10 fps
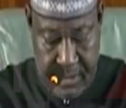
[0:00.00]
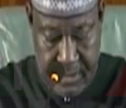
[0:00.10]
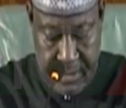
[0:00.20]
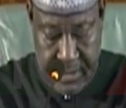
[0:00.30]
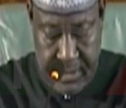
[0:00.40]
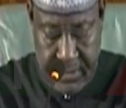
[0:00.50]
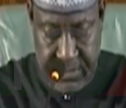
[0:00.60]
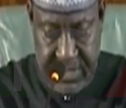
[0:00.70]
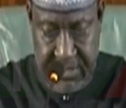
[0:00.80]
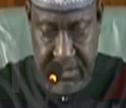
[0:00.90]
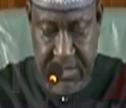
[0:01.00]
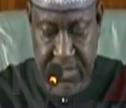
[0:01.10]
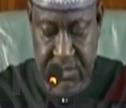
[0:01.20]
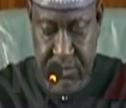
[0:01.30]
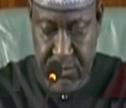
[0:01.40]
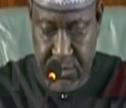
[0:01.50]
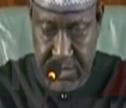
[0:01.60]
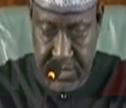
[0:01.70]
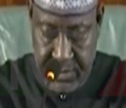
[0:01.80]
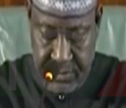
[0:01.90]
updated rates of
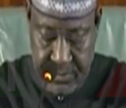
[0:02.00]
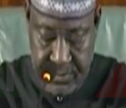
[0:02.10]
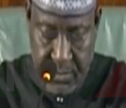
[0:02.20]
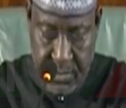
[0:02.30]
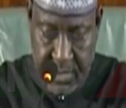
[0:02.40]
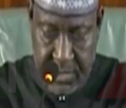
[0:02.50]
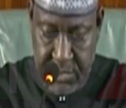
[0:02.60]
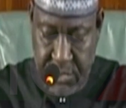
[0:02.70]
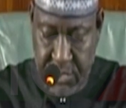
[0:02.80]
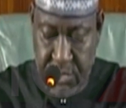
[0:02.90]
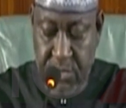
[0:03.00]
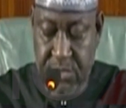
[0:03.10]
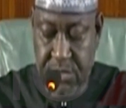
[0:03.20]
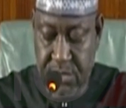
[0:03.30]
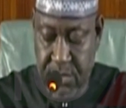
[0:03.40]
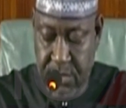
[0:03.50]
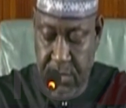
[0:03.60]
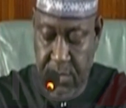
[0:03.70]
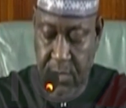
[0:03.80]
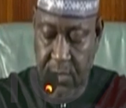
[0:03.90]
building structures
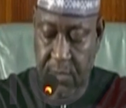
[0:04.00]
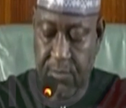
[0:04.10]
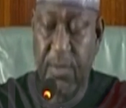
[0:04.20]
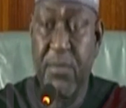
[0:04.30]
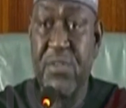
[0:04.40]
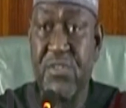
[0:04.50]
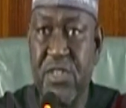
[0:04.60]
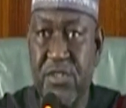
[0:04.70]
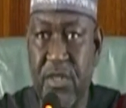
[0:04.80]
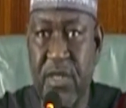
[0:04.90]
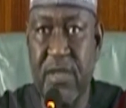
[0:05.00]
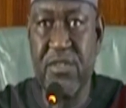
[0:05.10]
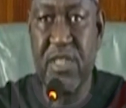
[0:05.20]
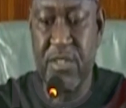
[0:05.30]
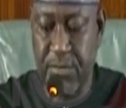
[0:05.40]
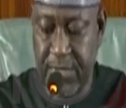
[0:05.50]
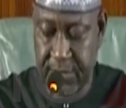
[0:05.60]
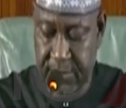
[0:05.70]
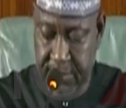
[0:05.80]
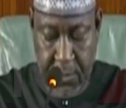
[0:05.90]
of compensation and resettlement
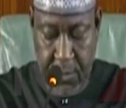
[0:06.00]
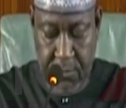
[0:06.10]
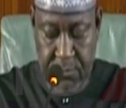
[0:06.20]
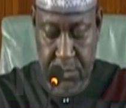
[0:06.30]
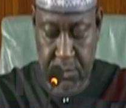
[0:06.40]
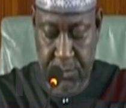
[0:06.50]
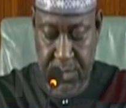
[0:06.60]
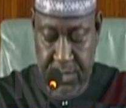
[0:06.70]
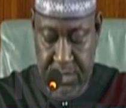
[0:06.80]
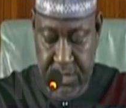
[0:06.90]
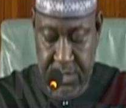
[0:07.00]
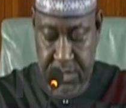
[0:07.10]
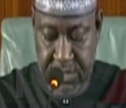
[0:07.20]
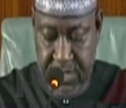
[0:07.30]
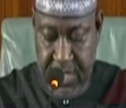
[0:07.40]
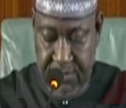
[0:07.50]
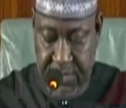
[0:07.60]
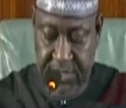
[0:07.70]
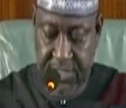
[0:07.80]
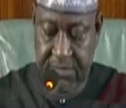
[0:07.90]
of the communities
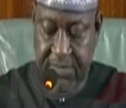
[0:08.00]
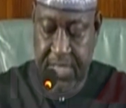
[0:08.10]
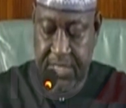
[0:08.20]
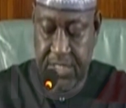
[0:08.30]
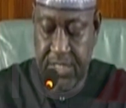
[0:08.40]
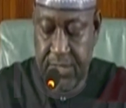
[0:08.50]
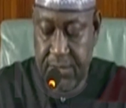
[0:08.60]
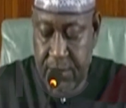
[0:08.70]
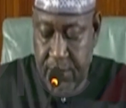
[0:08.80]
affected by the